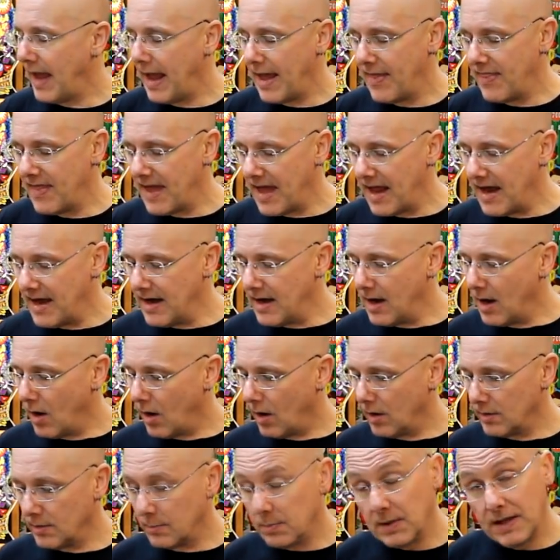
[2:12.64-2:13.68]
And then
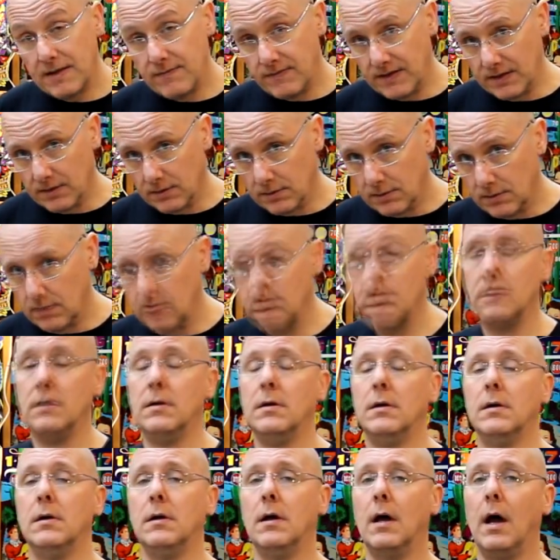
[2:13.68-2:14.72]
on the playfield,
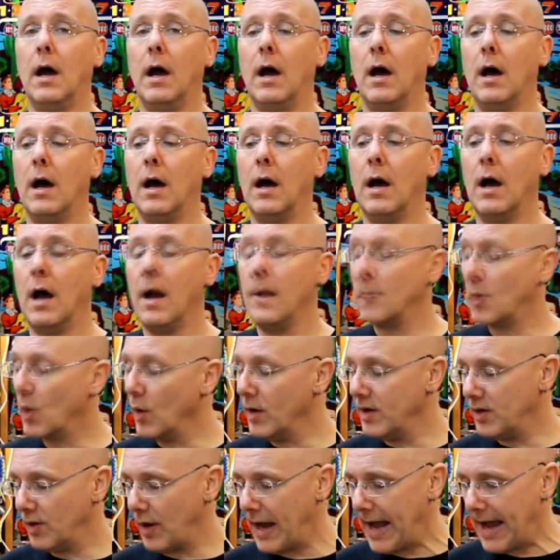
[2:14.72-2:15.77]
I'm
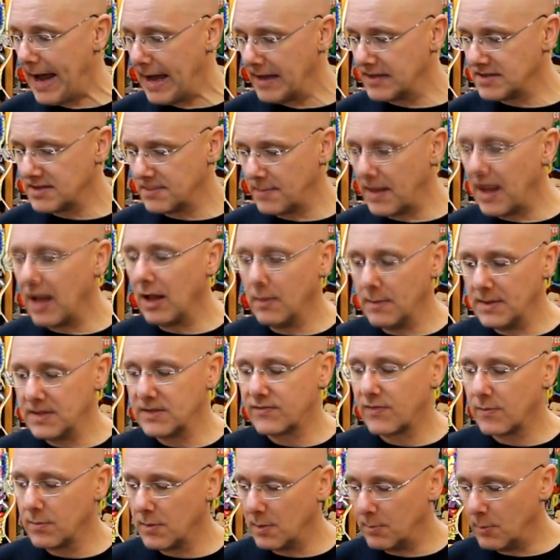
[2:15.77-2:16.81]
going to add some
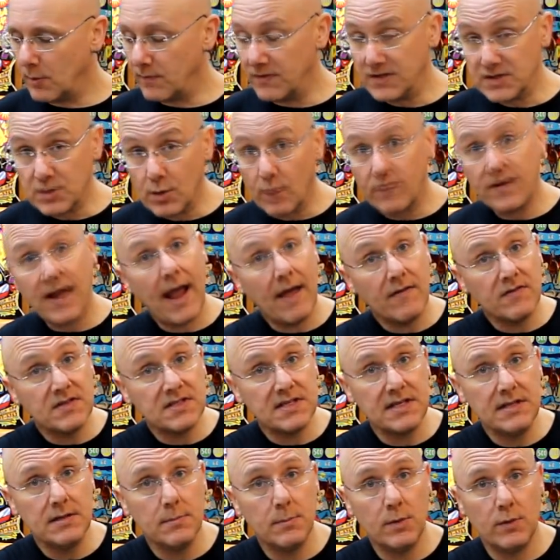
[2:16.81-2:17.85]
elements from the movie. So if you haven't
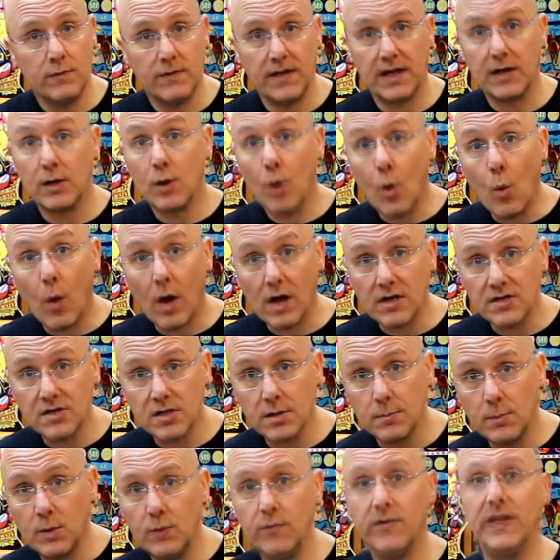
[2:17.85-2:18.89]
seen the movie, go watch
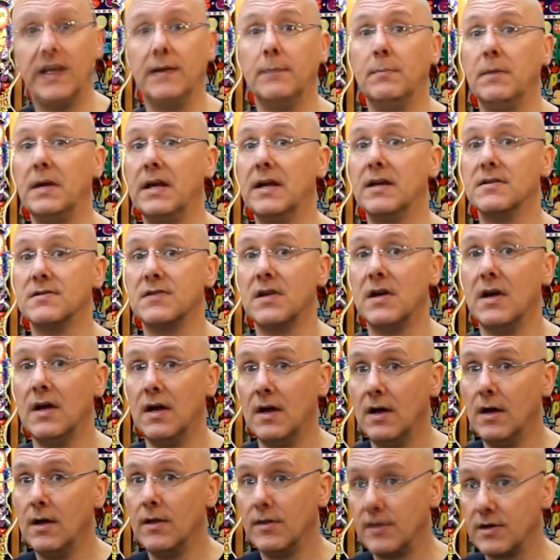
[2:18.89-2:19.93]
the movie, because
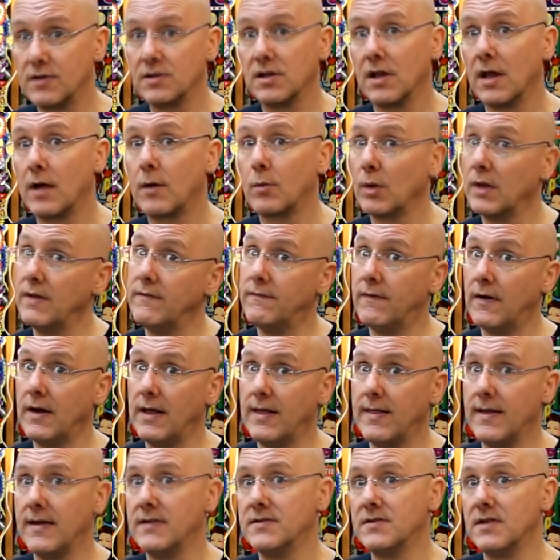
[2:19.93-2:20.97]
there's a lot of really
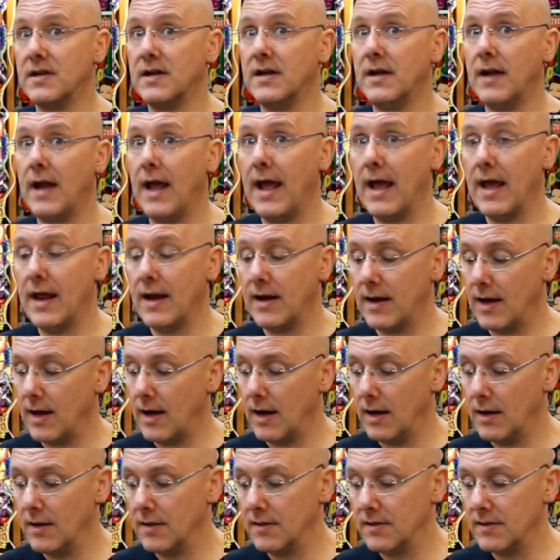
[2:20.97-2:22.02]
funny things in it, and
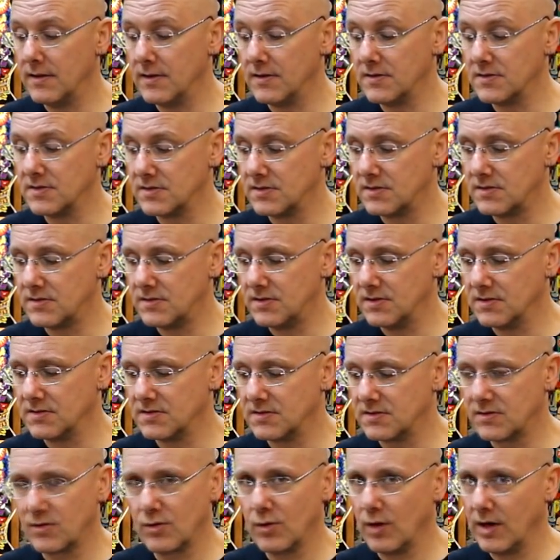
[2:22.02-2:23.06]
there's
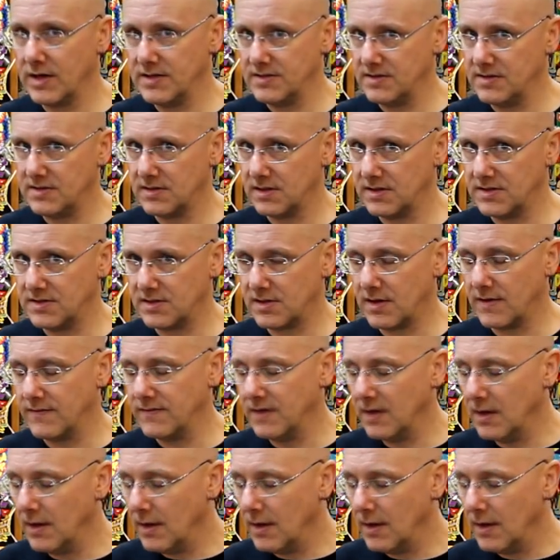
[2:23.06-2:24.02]
just crazy, silly stuff.